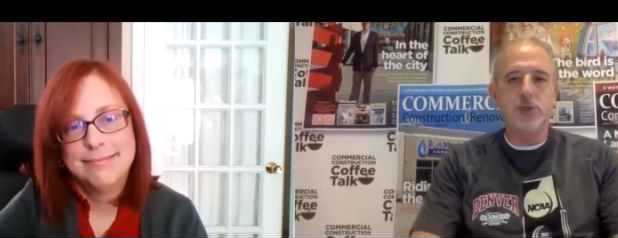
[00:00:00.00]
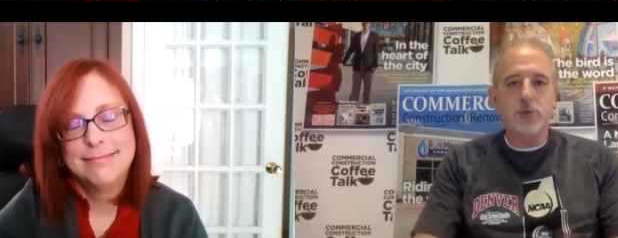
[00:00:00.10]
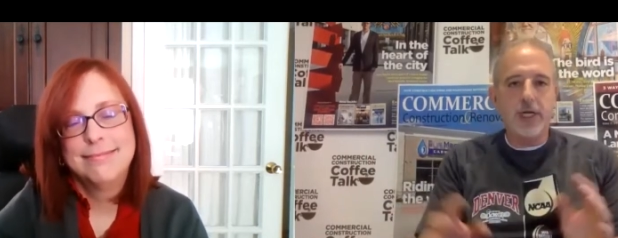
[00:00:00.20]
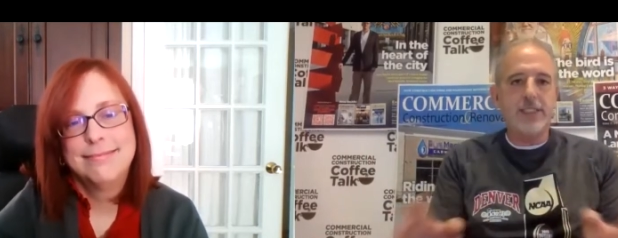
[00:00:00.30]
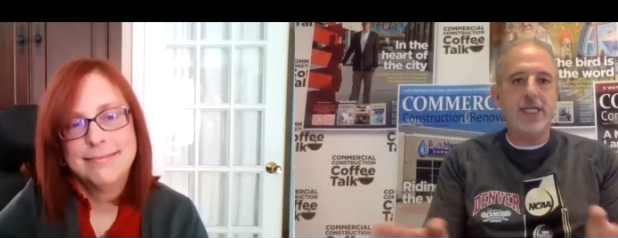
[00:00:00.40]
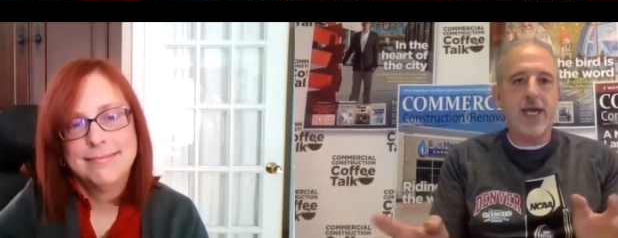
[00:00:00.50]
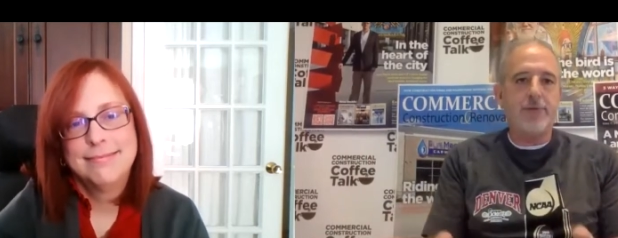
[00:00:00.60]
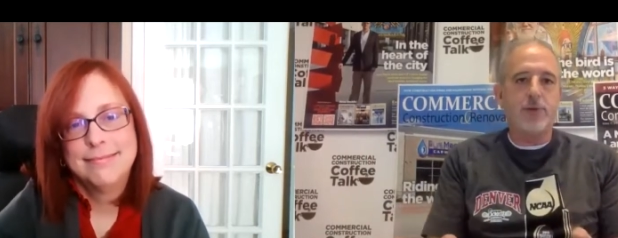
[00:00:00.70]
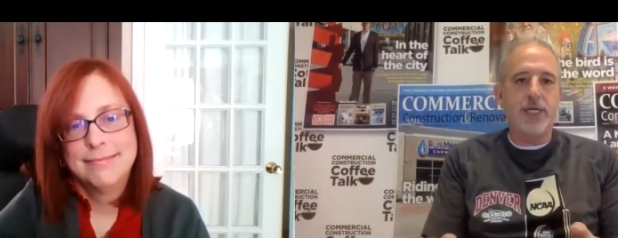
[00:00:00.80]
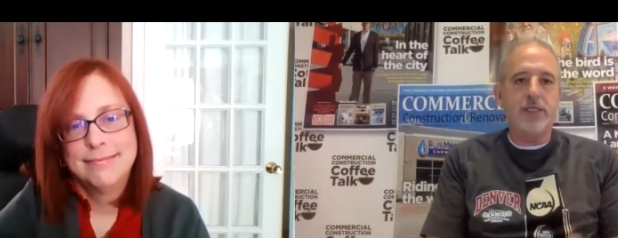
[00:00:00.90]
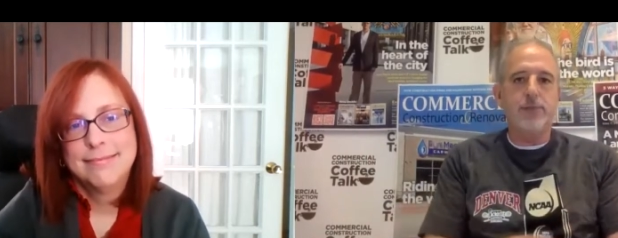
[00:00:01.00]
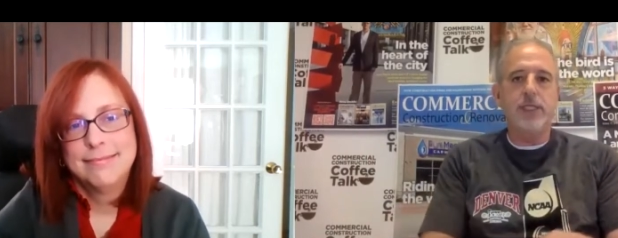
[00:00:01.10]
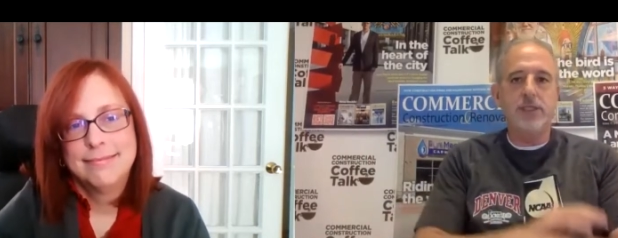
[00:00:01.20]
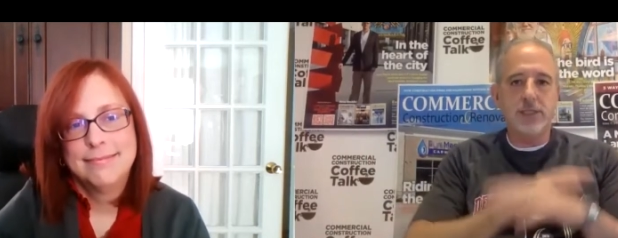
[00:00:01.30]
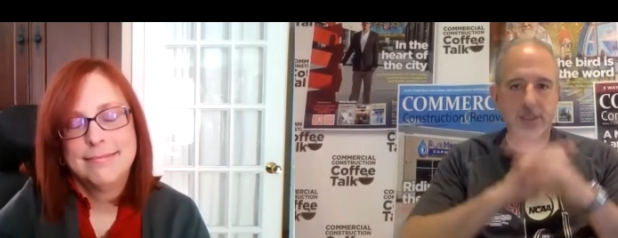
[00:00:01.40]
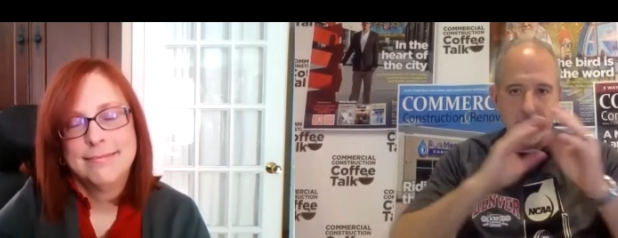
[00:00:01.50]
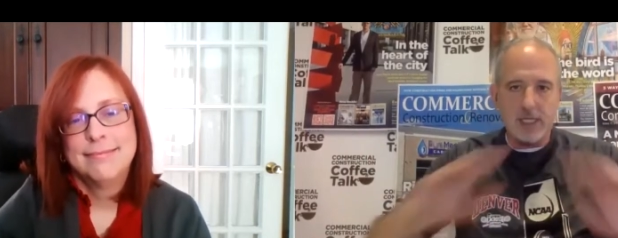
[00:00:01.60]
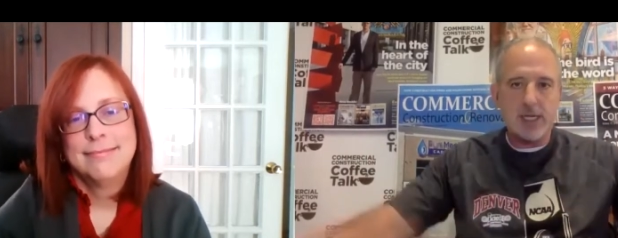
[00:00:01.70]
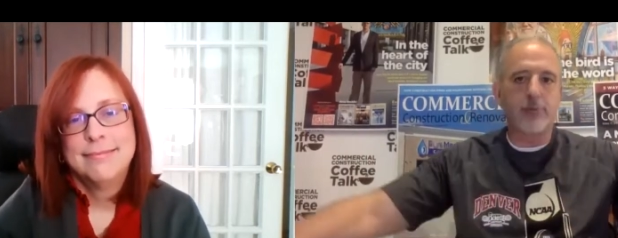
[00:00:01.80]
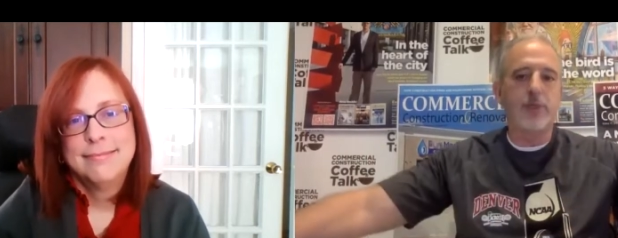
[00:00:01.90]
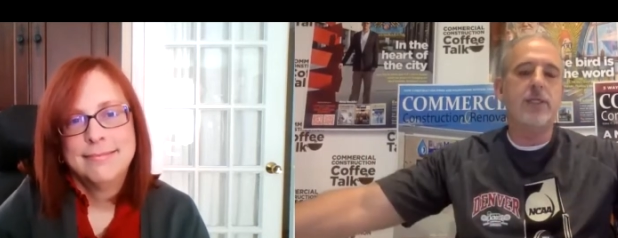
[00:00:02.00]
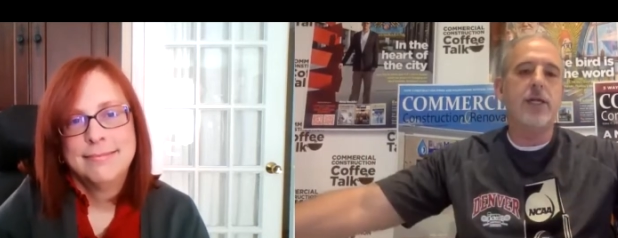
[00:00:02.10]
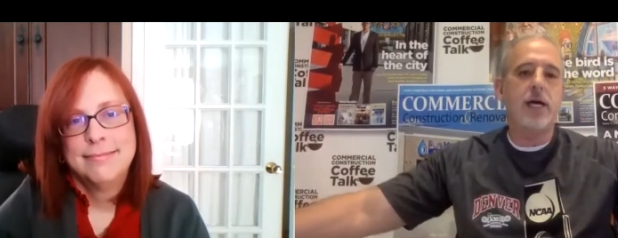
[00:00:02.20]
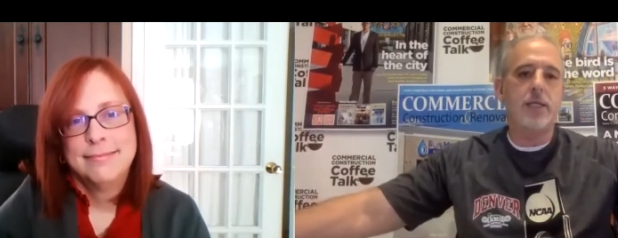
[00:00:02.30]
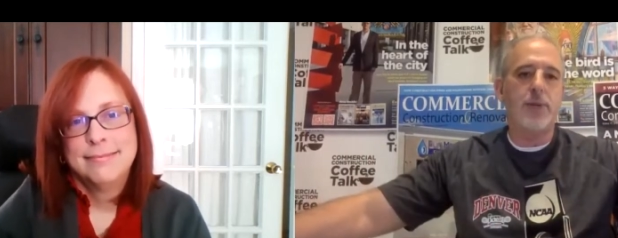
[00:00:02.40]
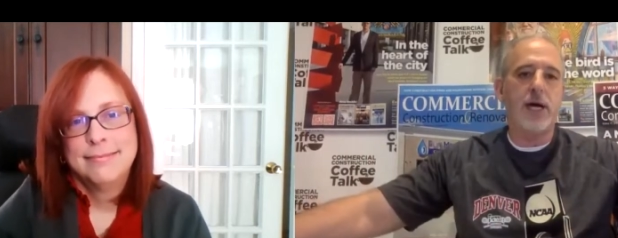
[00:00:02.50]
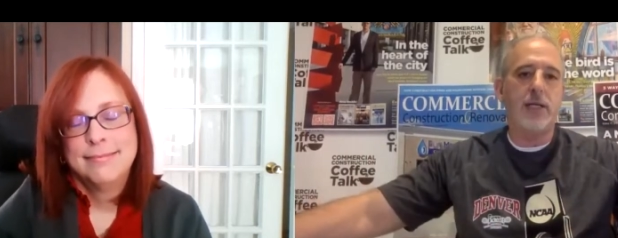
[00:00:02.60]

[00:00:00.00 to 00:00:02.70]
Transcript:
Speaker 1: But it was great to have the rain come in because it got rid of a lot of the